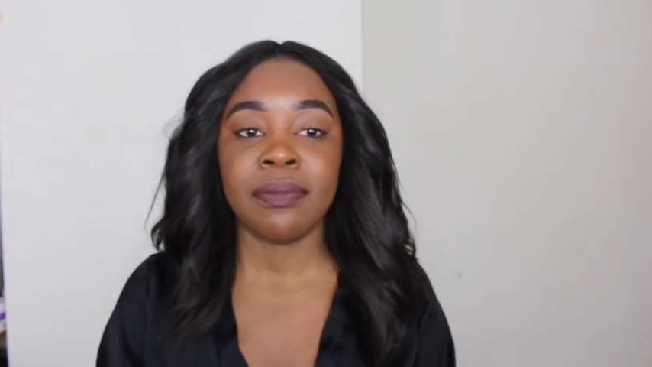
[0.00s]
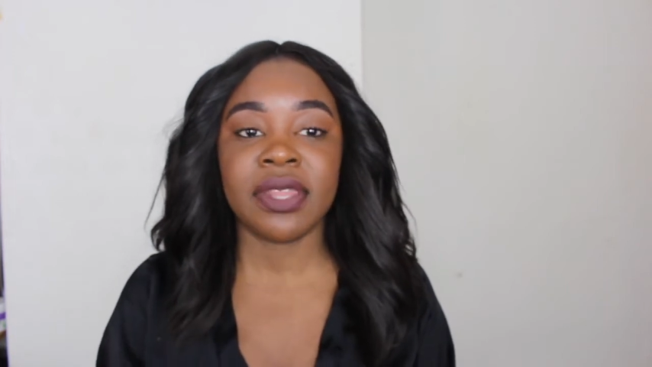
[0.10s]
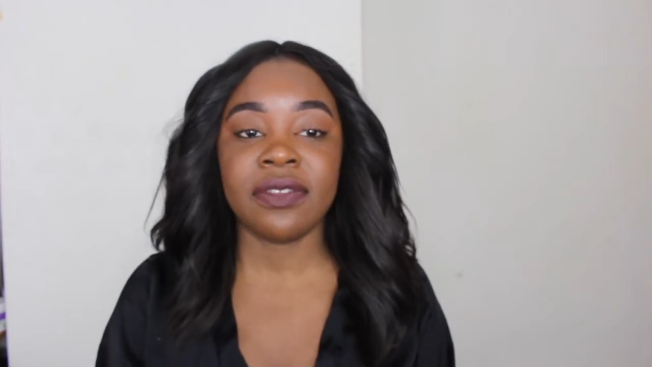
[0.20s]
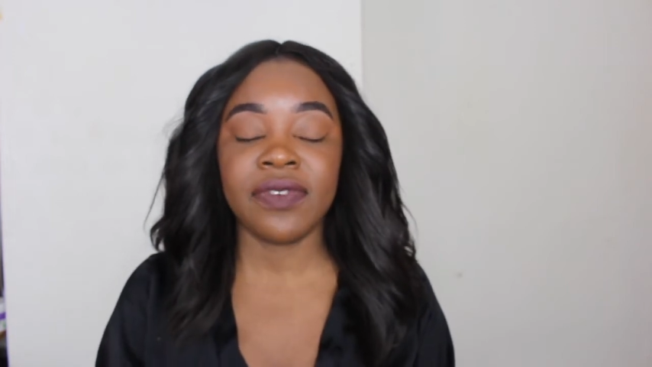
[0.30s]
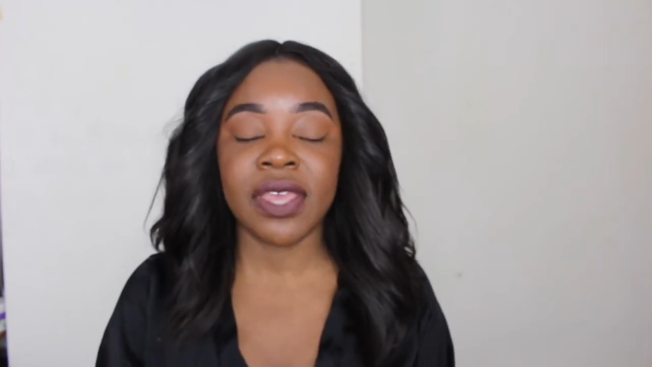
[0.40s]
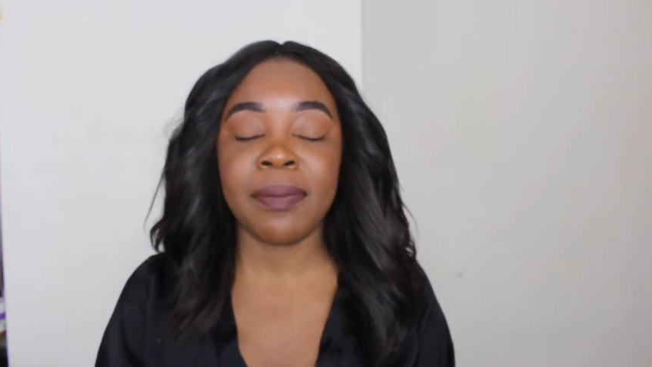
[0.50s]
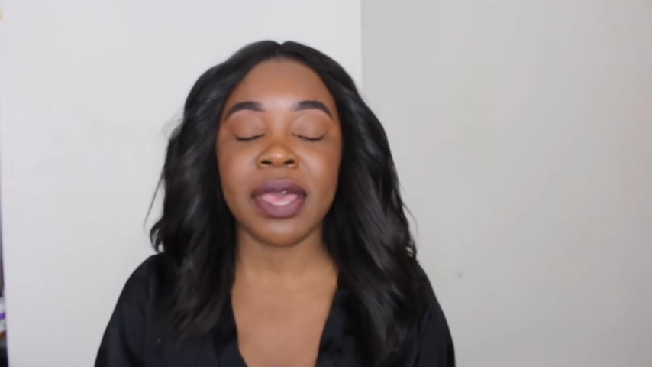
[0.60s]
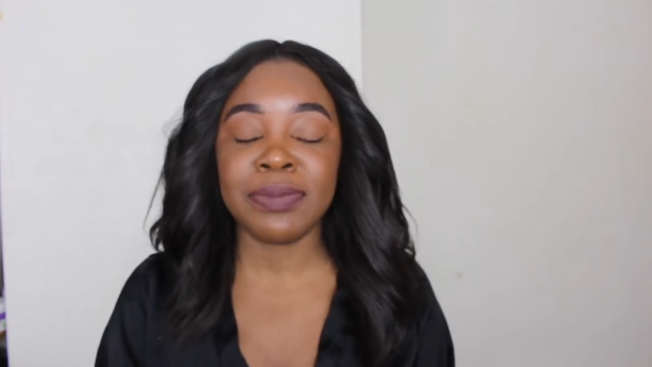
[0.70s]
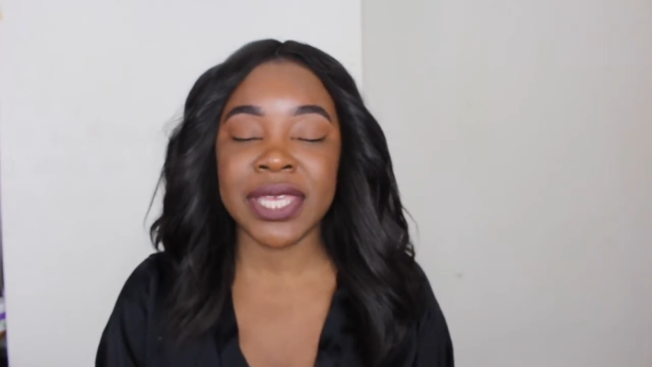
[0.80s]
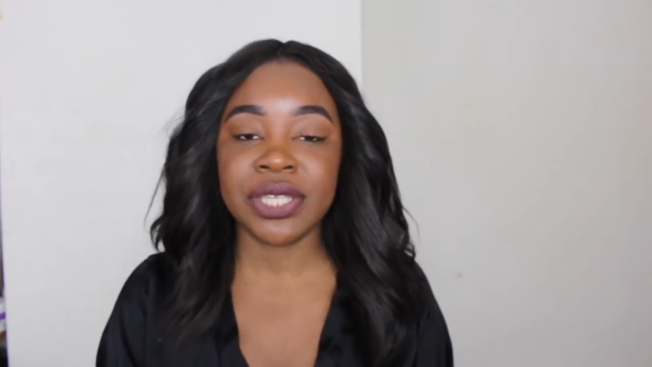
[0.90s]
But the thing
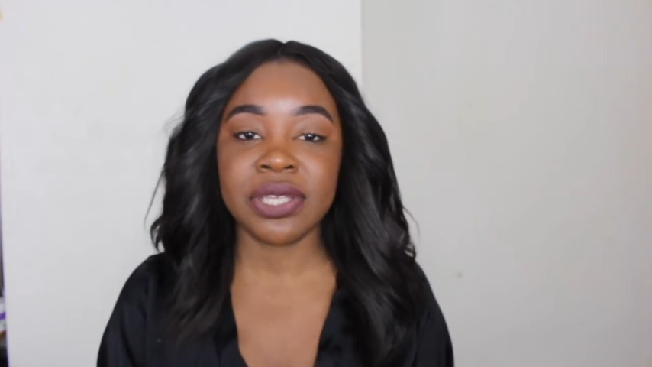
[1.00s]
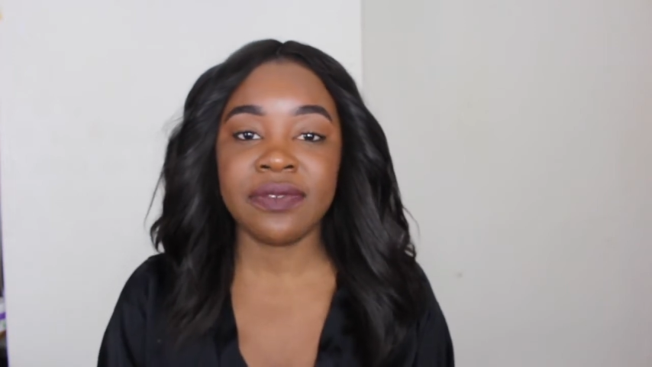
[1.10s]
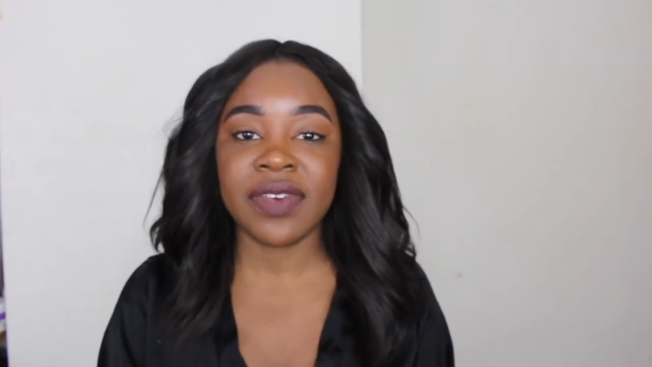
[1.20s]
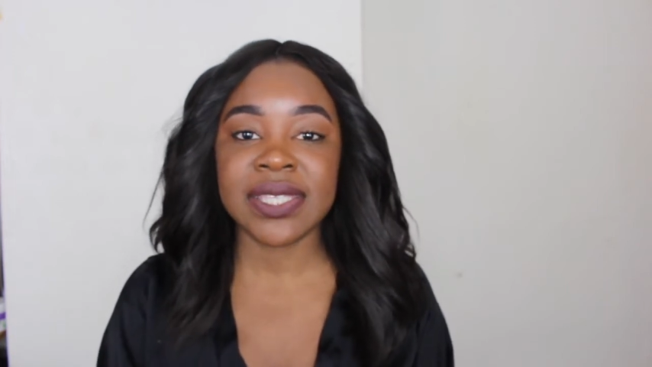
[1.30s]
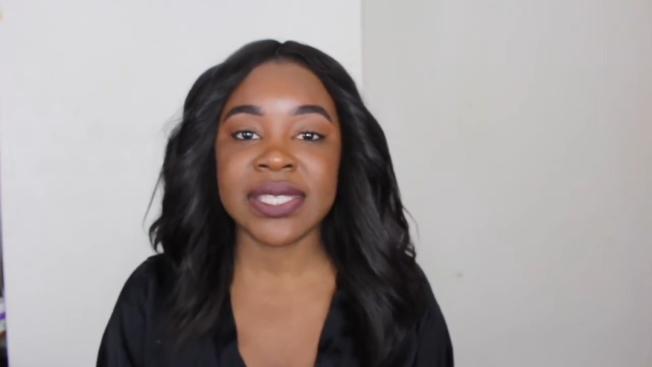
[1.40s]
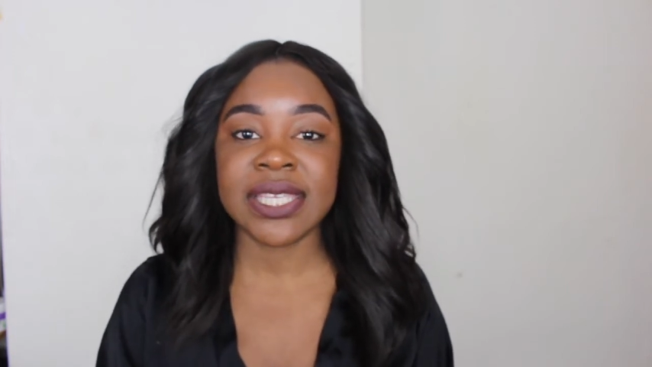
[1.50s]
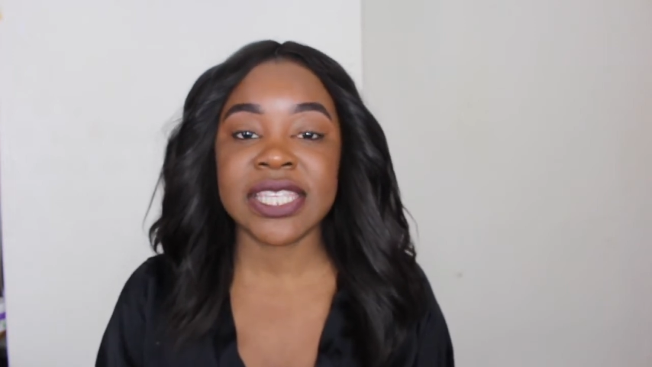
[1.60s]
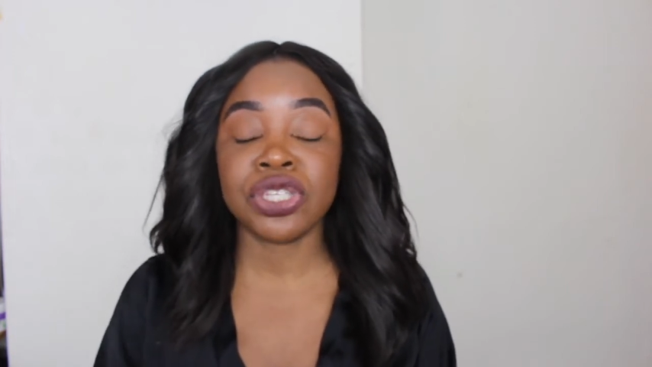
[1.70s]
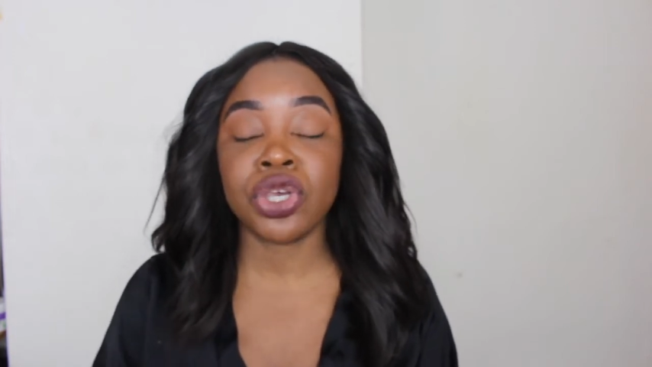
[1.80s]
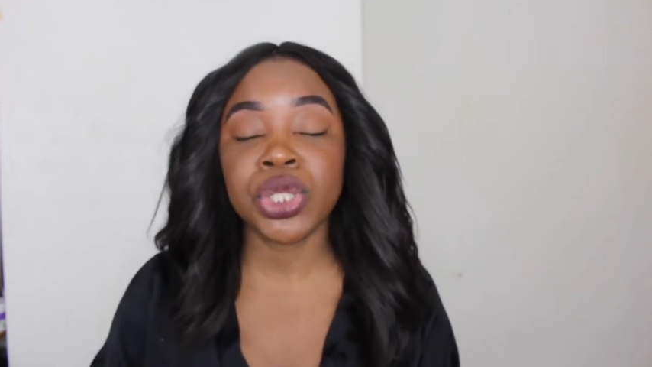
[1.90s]
about being in university
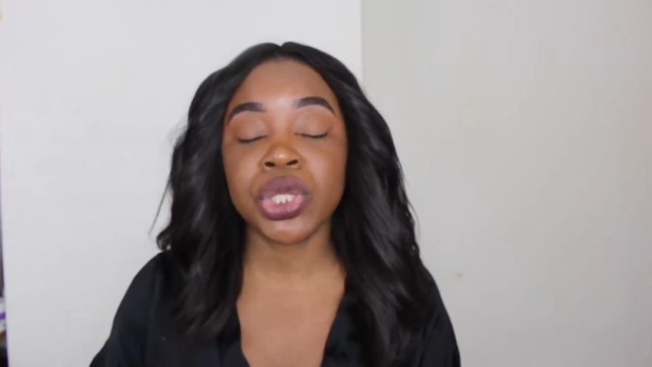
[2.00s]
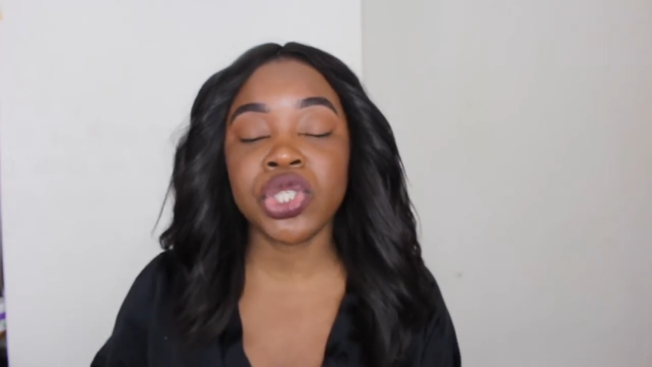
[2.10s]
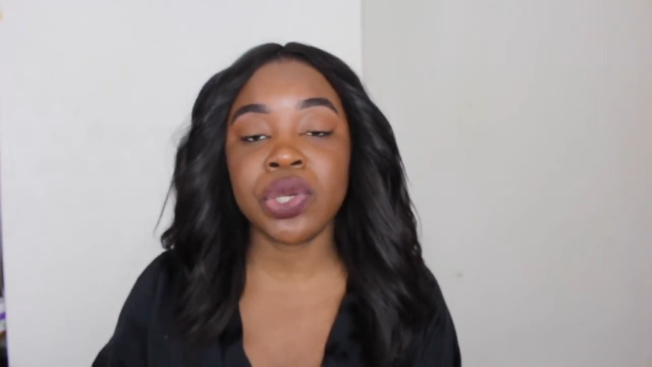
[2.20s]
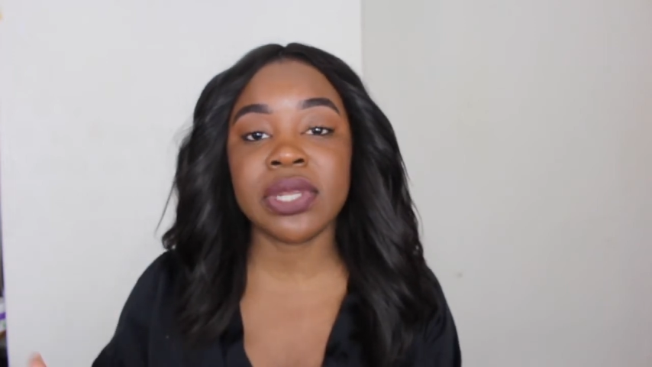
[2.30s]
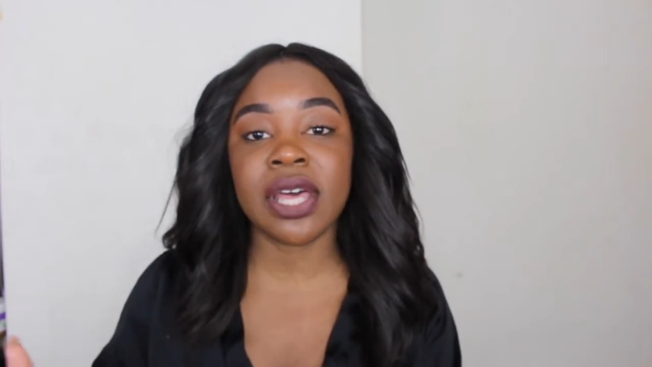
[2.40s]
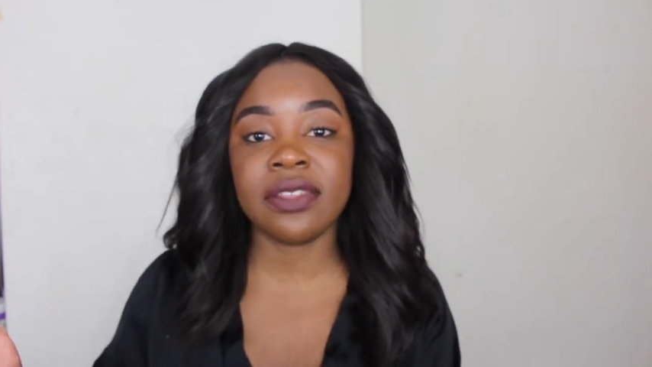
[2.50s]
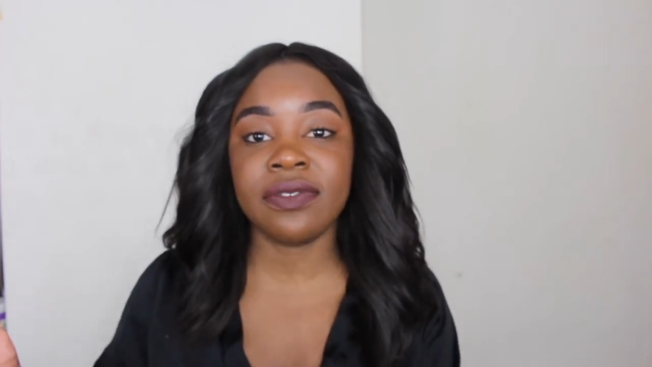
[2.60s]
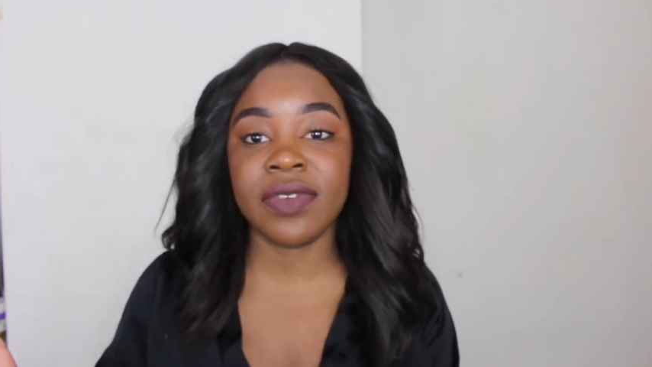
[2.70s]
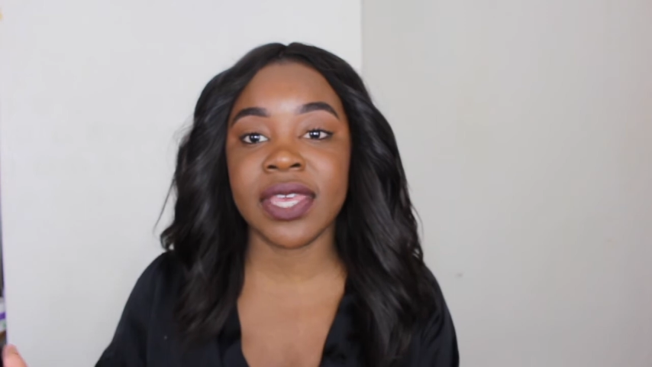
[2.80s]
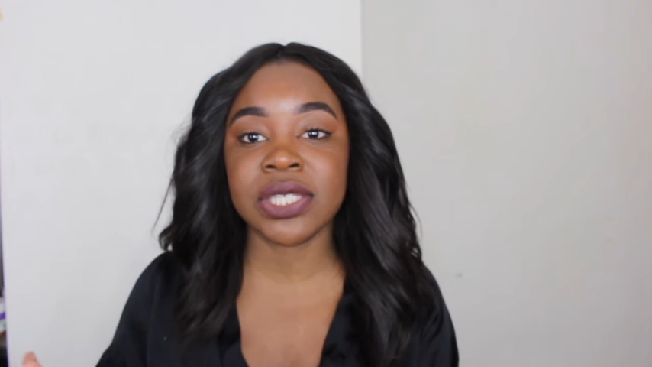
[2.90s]
is, because you're doing other
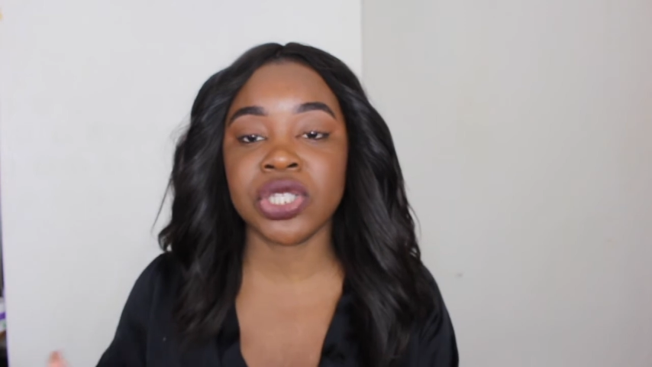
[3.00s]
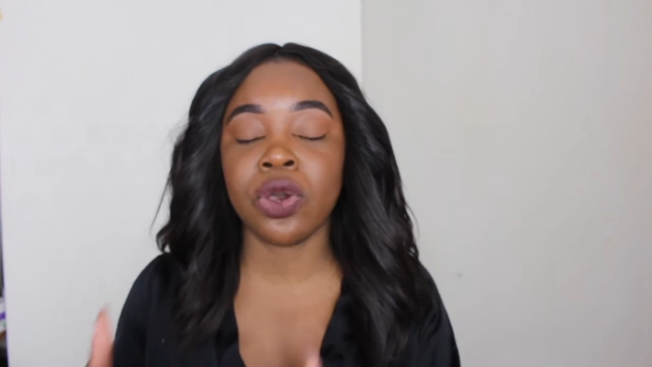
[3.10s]
things,